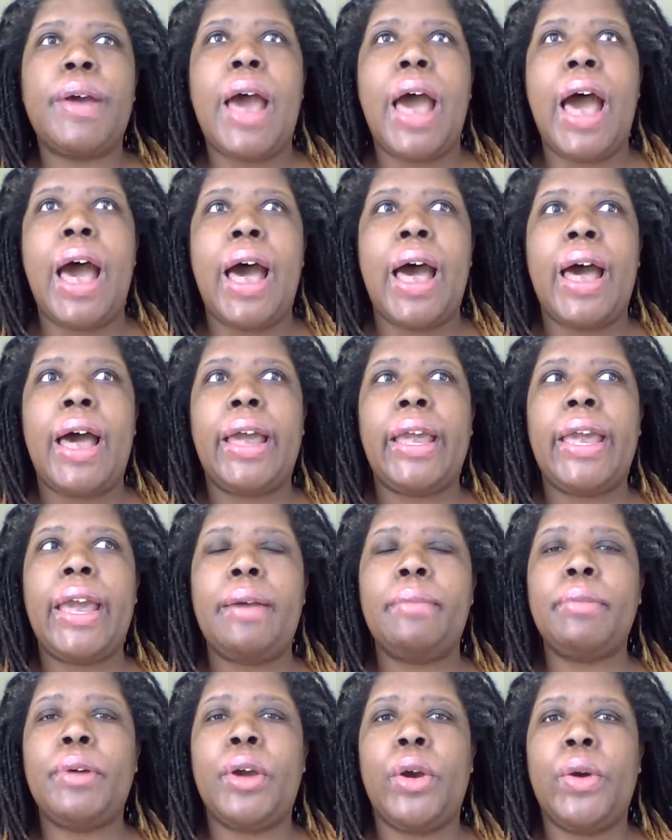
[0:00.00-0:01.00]
I
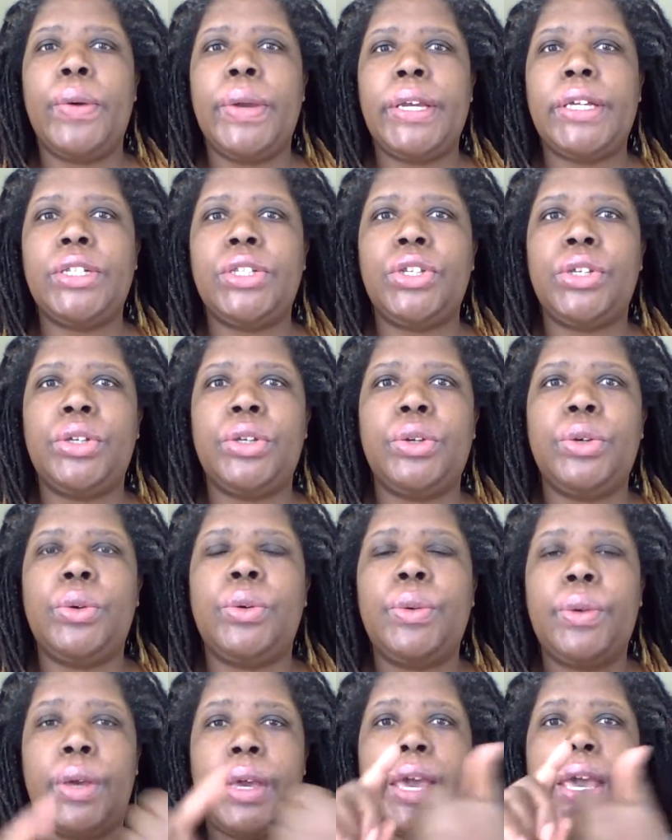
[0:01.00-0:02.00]
am going
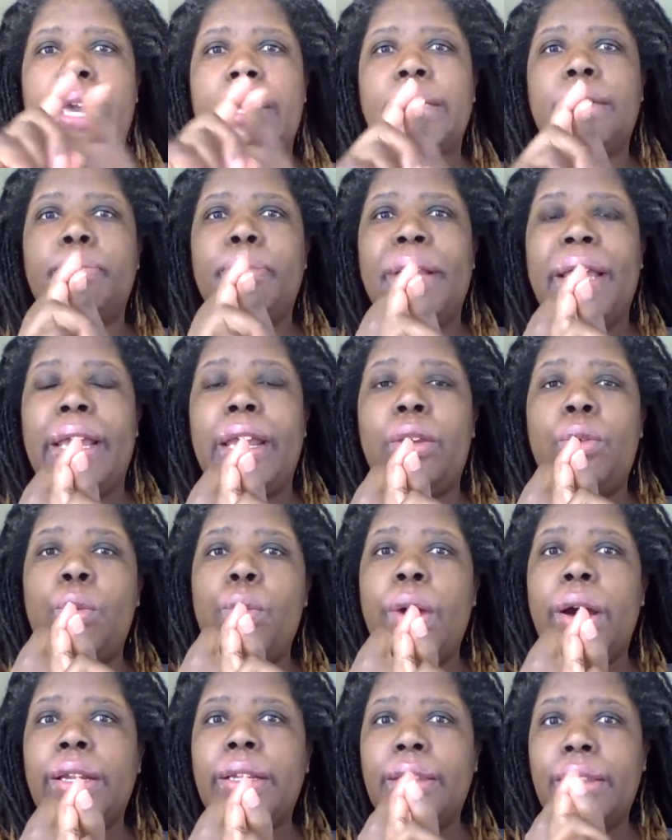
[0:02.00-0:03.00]
to explain
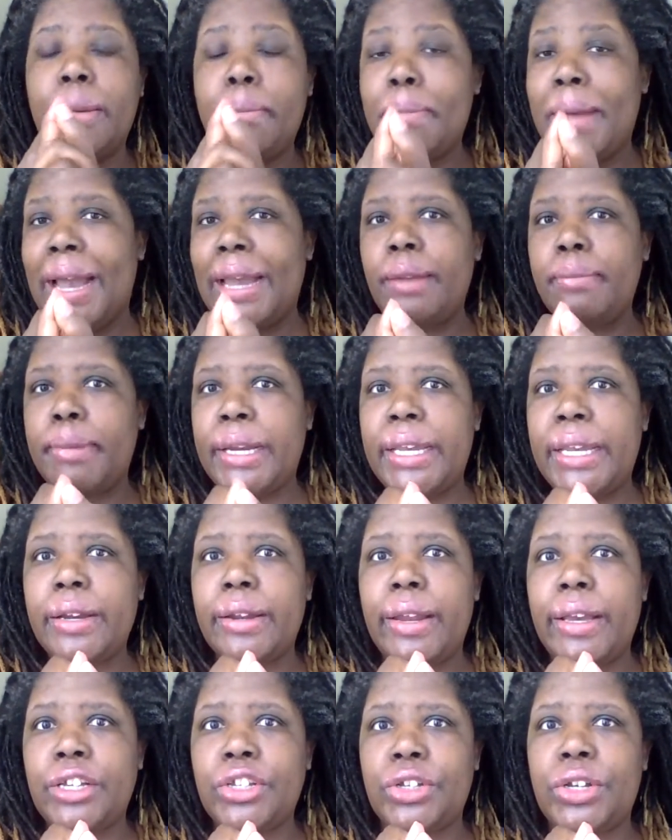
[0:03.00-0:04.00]
what the mind-body
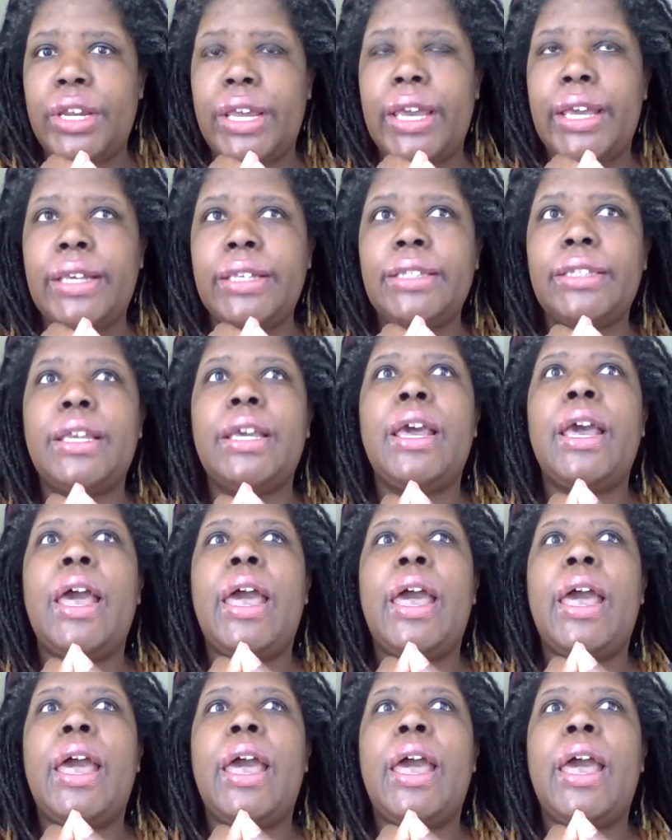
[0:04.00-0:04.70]
connection is,